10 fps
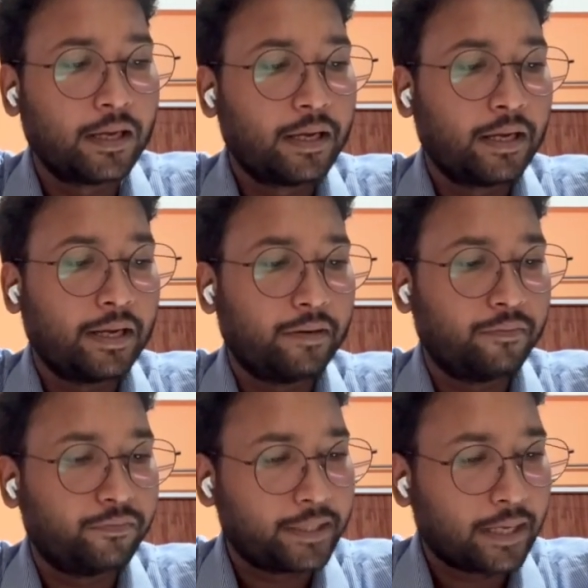
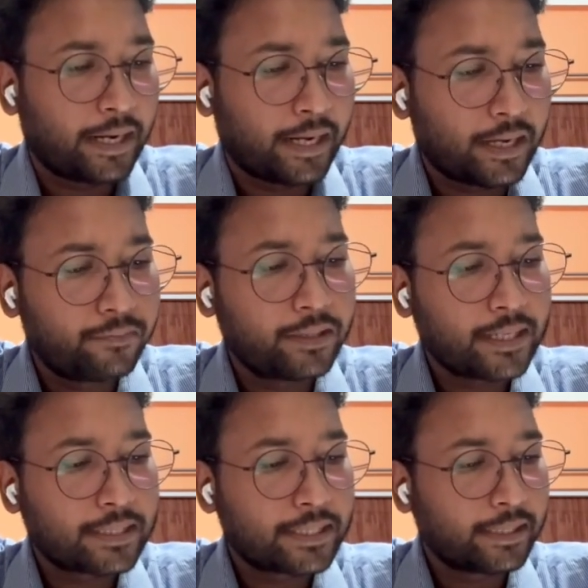Here we are
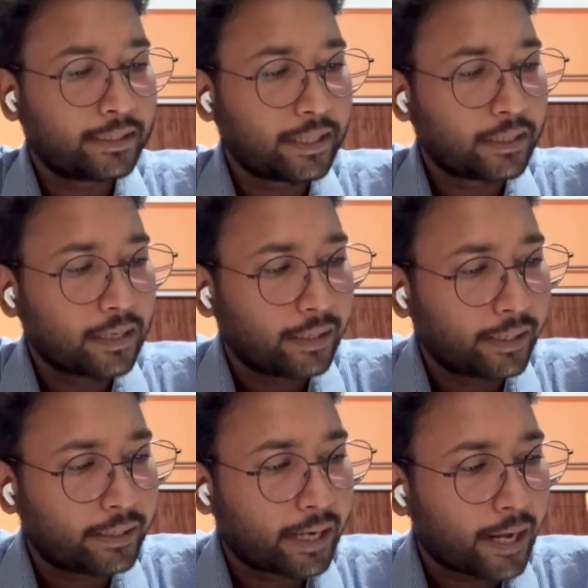seeing that
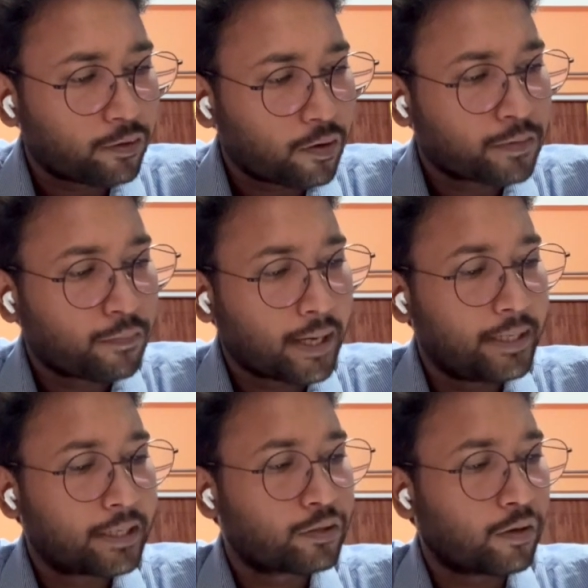it can cause
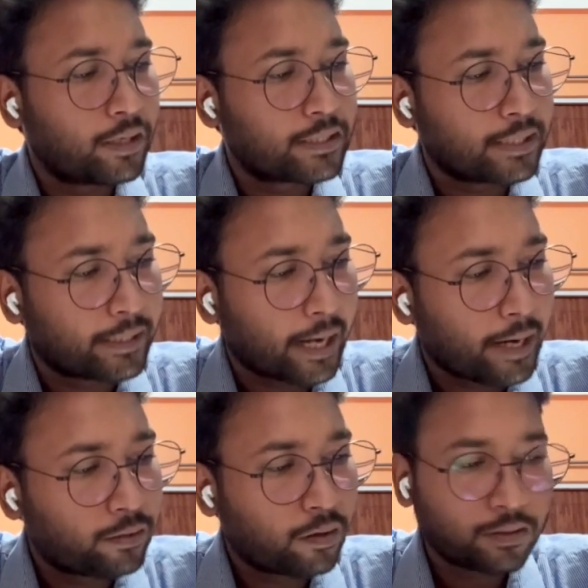milder jaundice, it
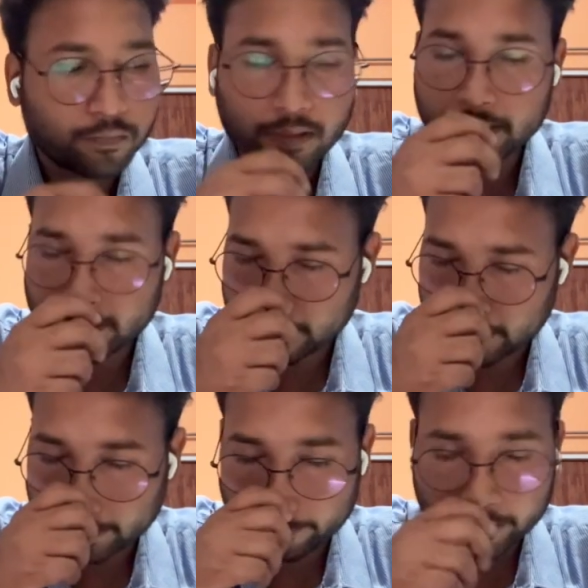can cause milder
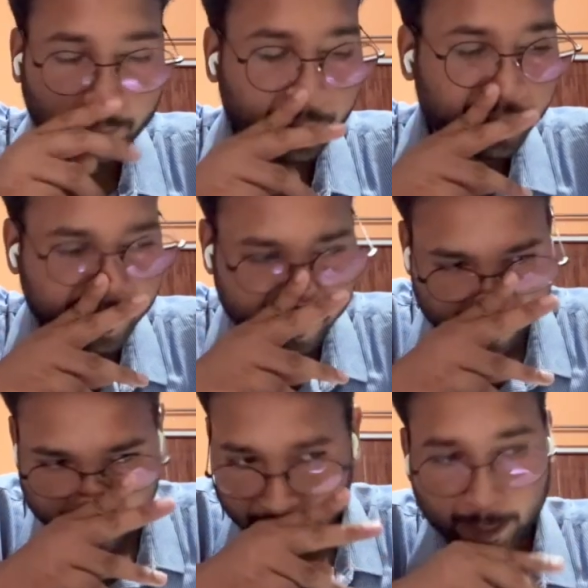anemia,
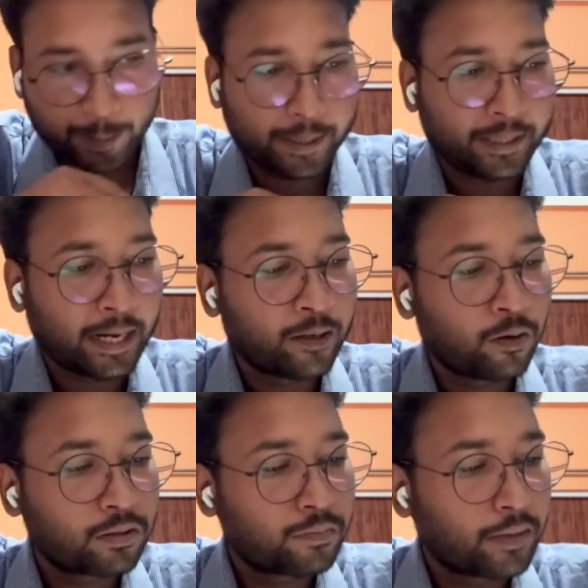right? It can
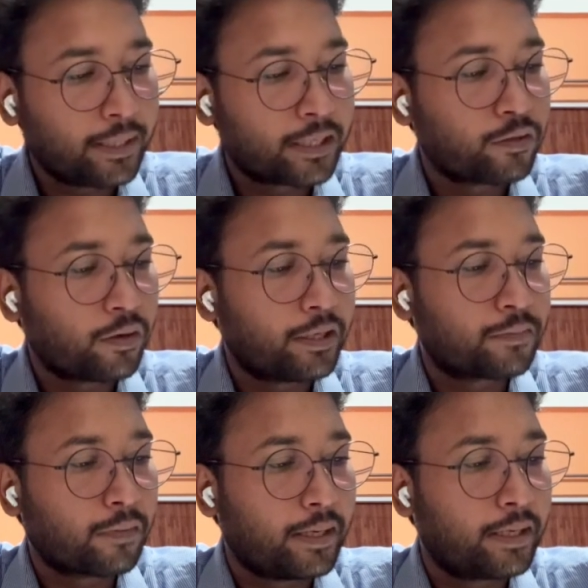cause milder jaundice,
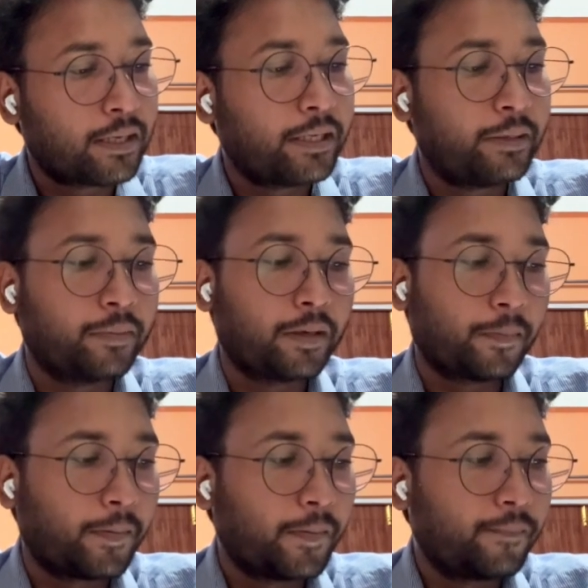milder anemia.
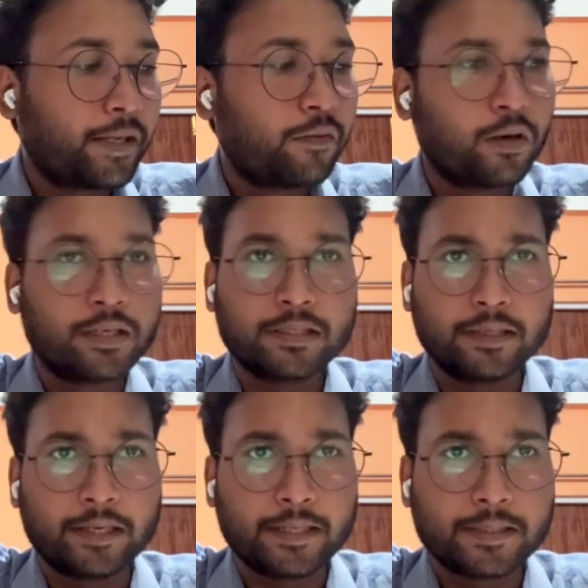Then what is the
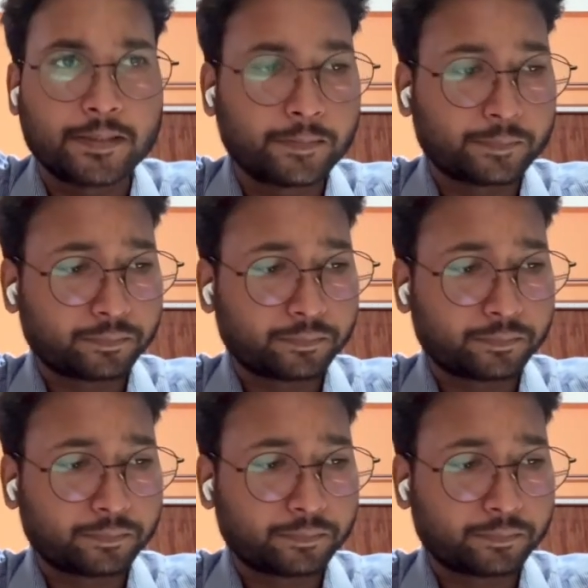case?